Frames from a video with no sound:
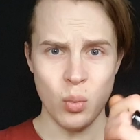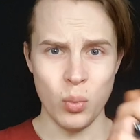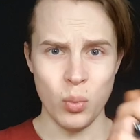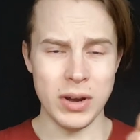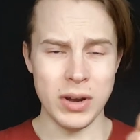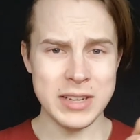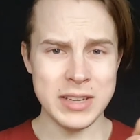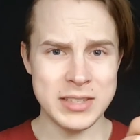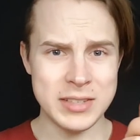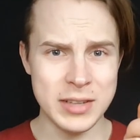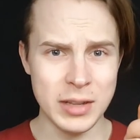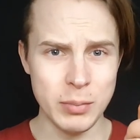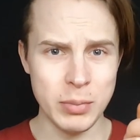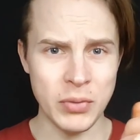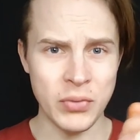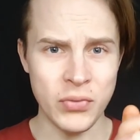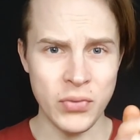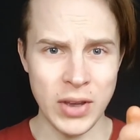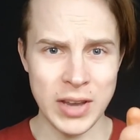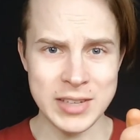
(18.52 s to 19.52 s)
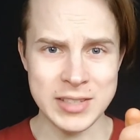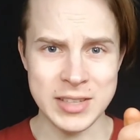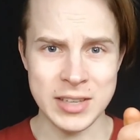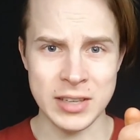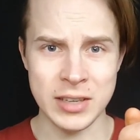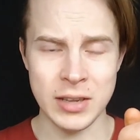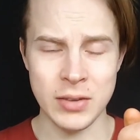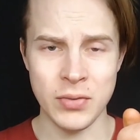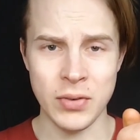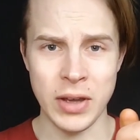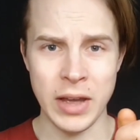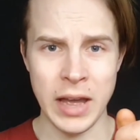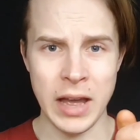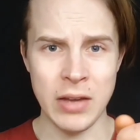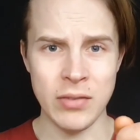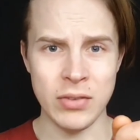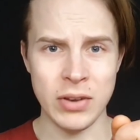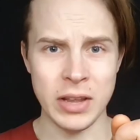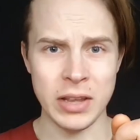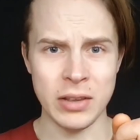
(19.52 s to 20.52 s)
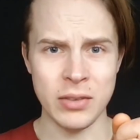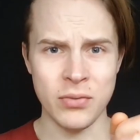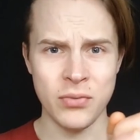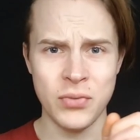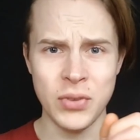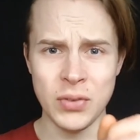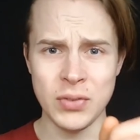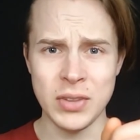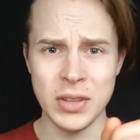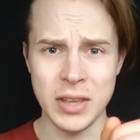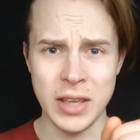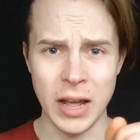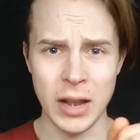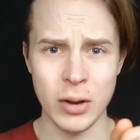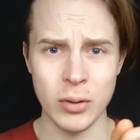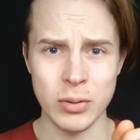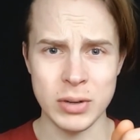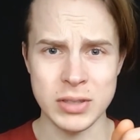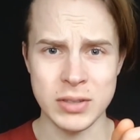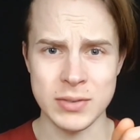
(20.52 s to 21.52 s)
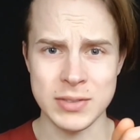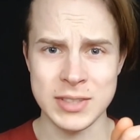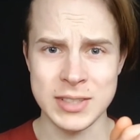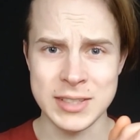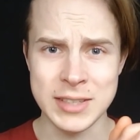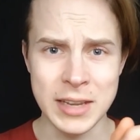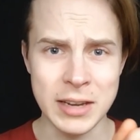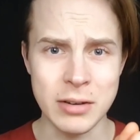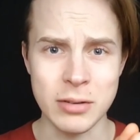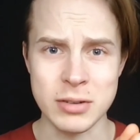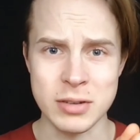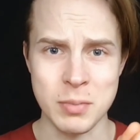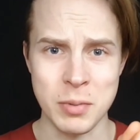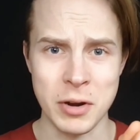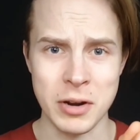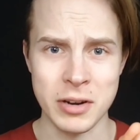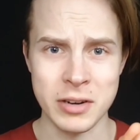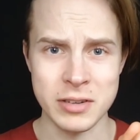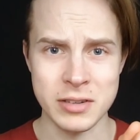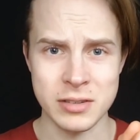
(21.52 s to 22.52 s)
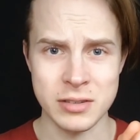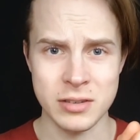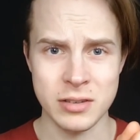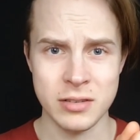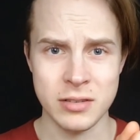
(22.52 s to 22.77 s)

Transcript: Will I still be fasting if I have like 50 calories of Snickers bars?